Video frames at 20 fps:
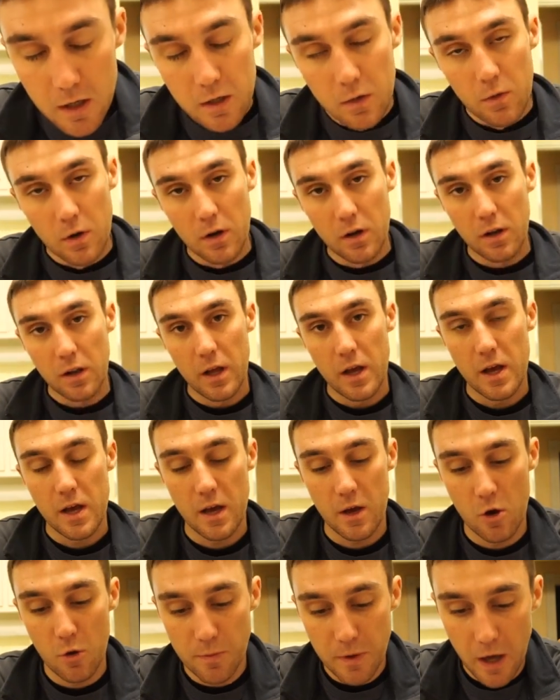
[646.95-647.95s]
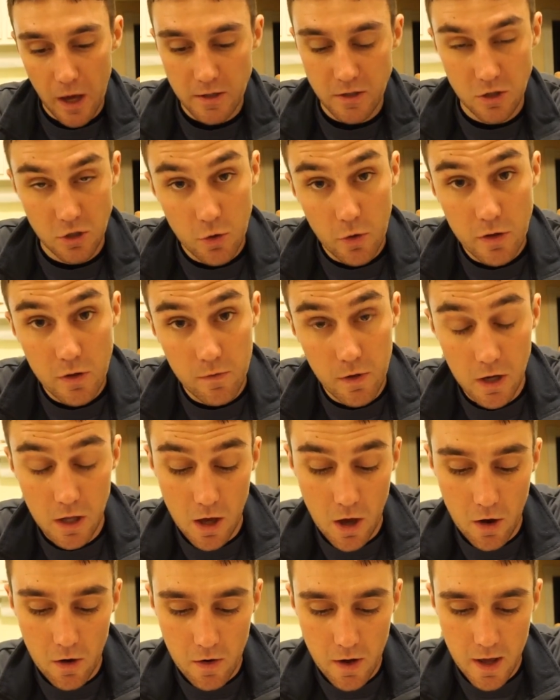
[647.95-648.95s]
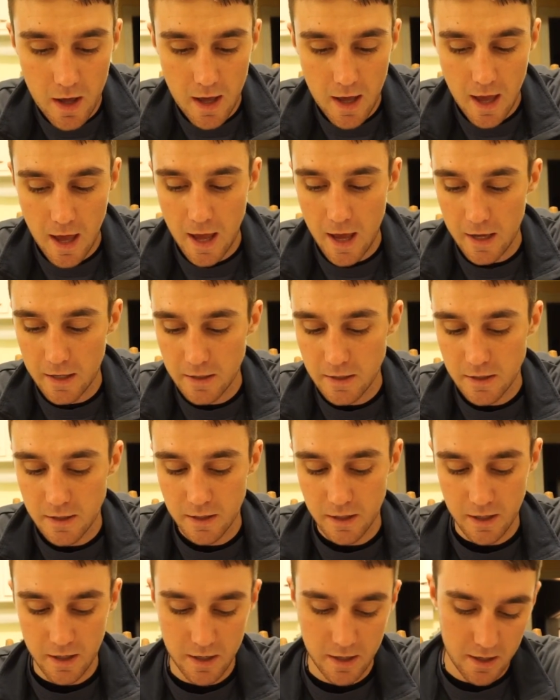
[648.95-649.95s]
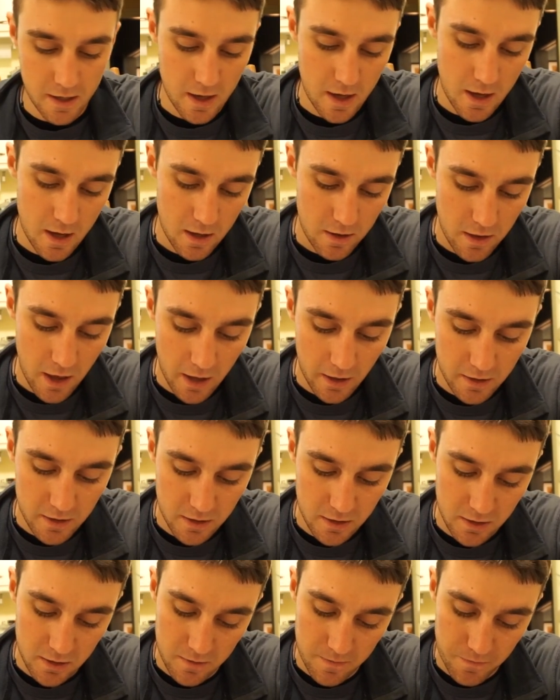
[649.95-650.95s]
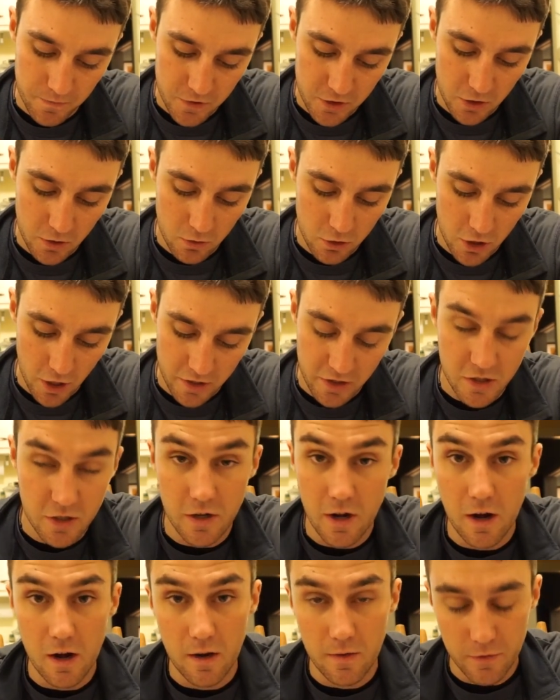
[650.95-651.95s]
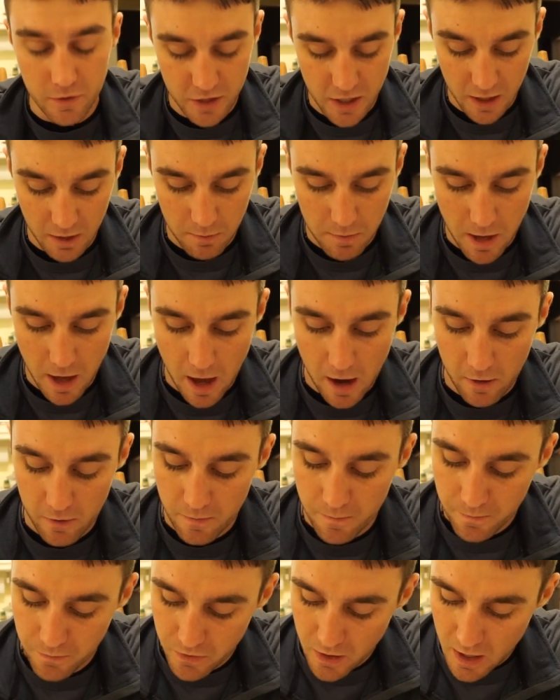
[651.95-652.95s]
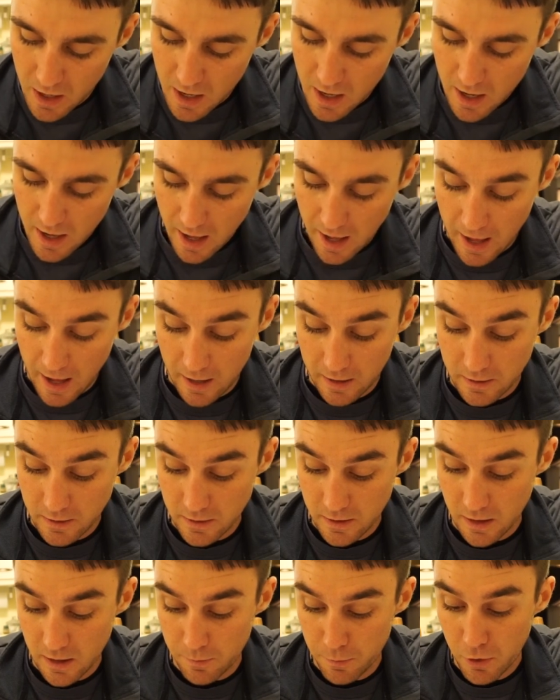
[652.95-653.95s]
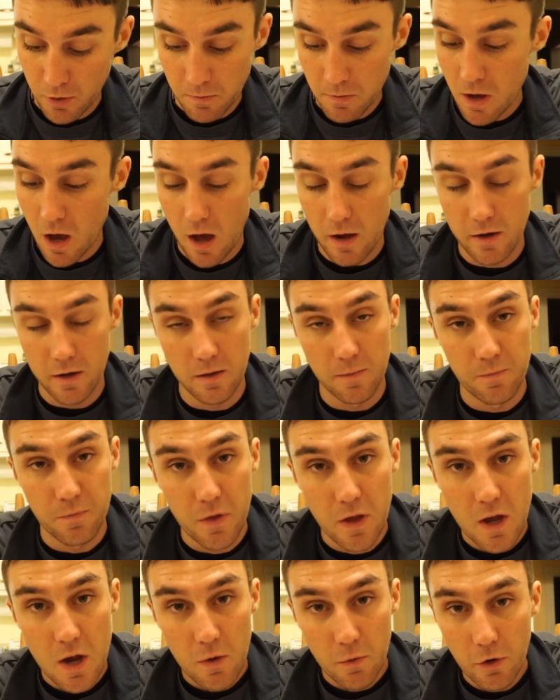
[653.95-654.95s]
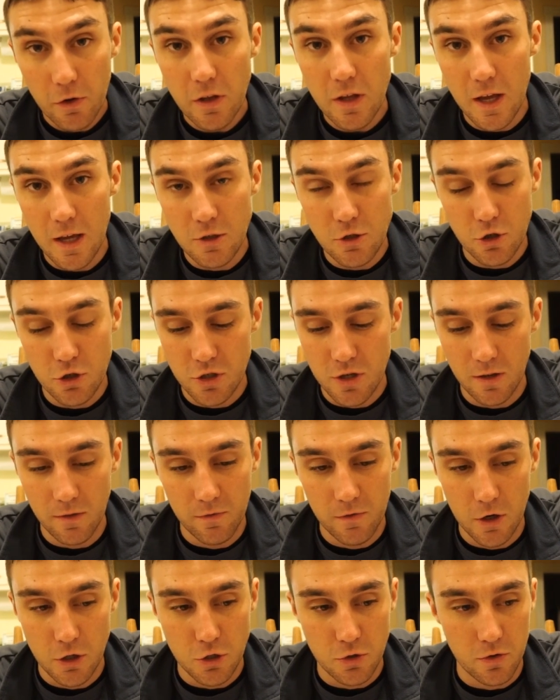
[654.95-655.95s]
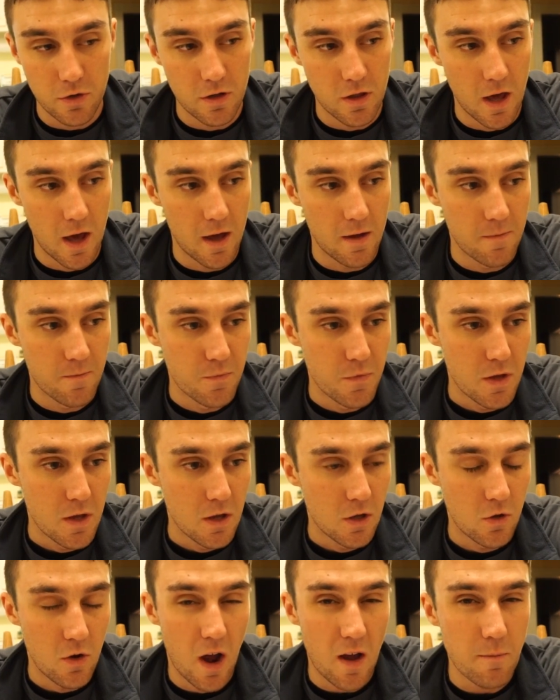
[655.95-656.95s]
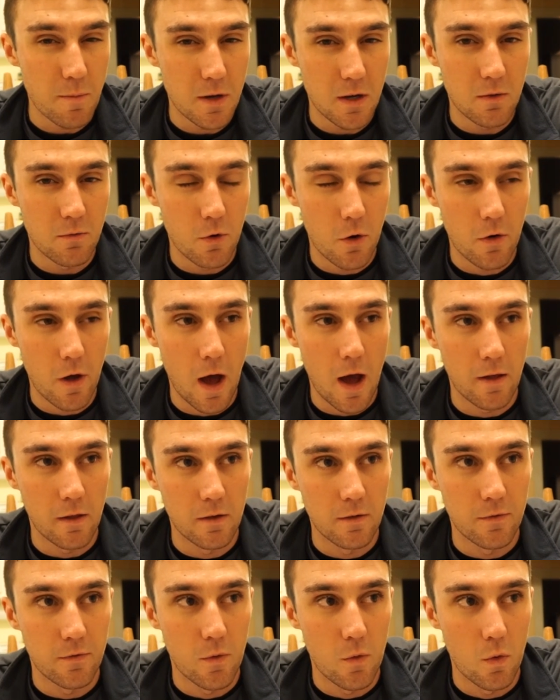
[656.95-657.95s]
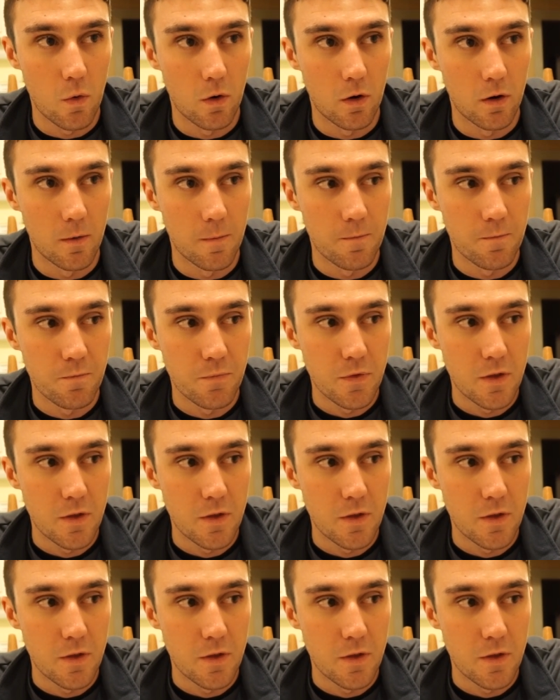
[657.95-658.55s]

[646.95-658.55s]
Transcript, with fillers: Well, I hope you guys enjoyed the video, and uh, thanks to Justin and Aaron for taking me out and uh, putting me on a really interesting fishery that, you know, I've been in Rhode Island for